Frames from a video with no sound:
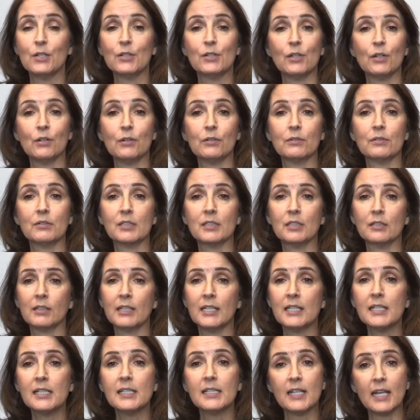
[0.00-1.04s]
So
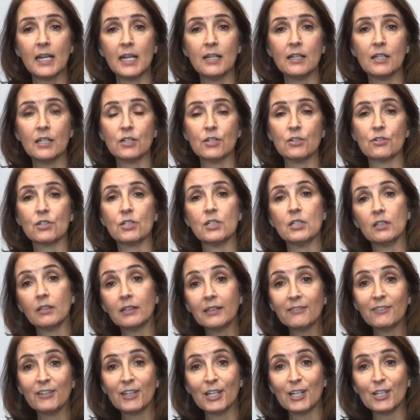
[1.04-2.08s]
let's say that you're still
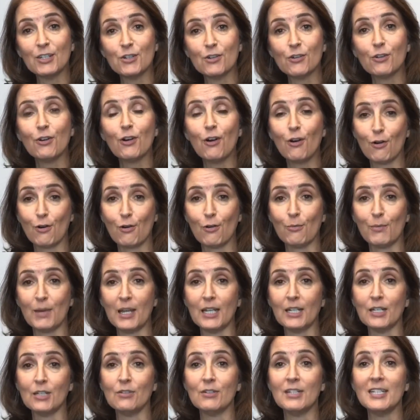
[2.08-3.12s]
living in your home
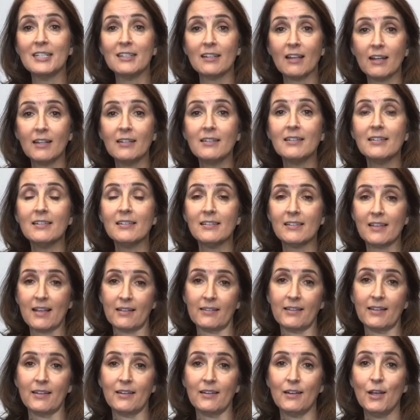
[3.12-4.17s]
and you decide to
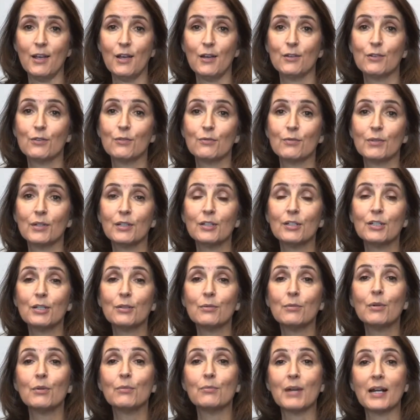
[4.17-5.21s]
sell it. Your
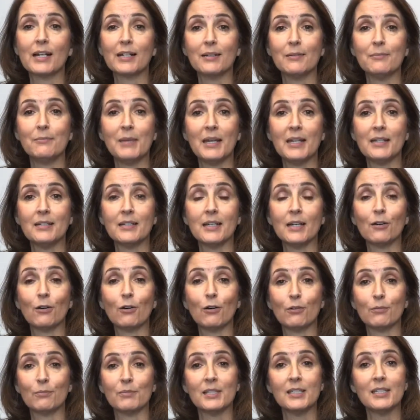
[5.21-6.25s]
realtor will recommend a
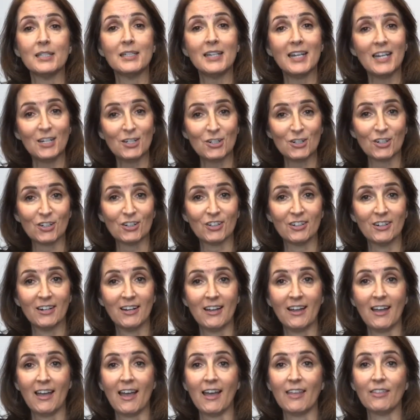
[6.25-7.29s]
home stager,
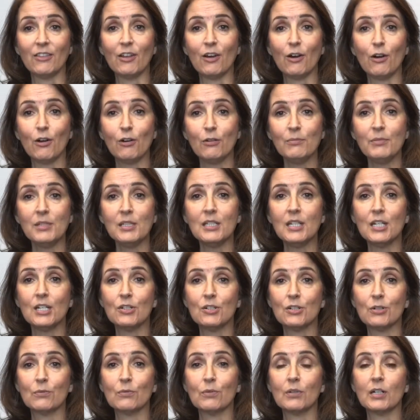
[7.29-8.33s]
and the home
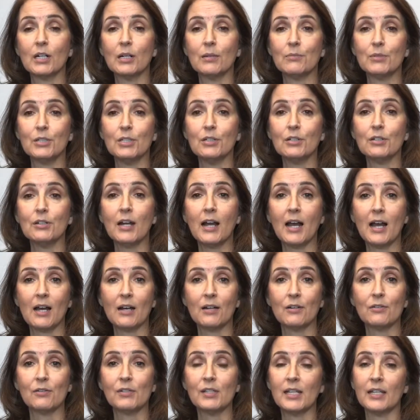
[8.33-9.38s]
stager will come to your
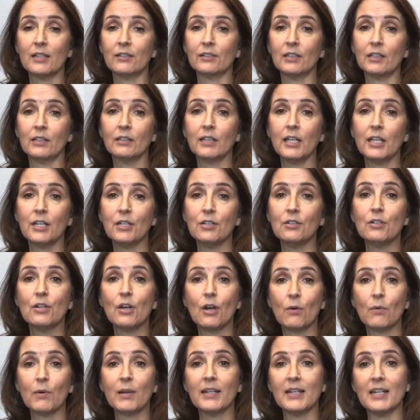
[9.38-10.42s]
house and they'll let you
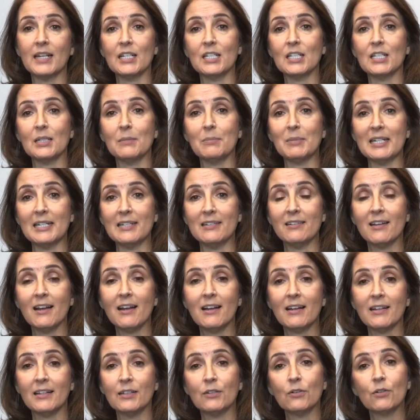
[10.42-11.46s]
know what needs to be
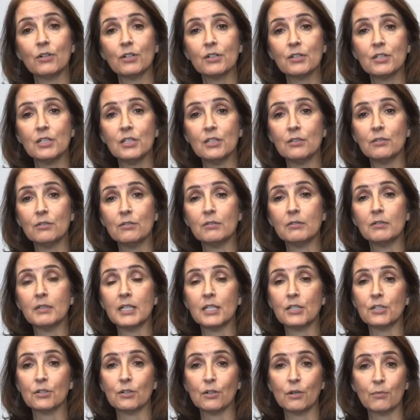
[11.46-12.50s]
done in order to
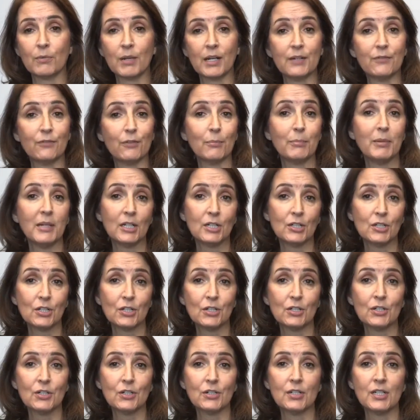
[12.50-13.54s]
get your home ready for
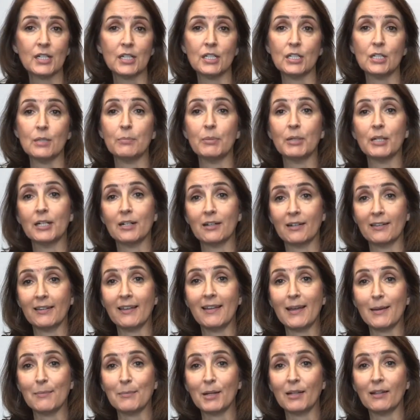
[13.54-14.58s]
pictures and to put it on
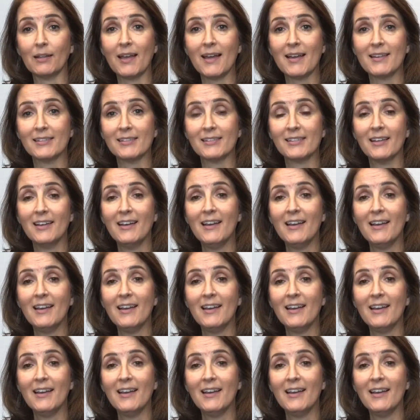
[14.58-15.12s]
the MLS.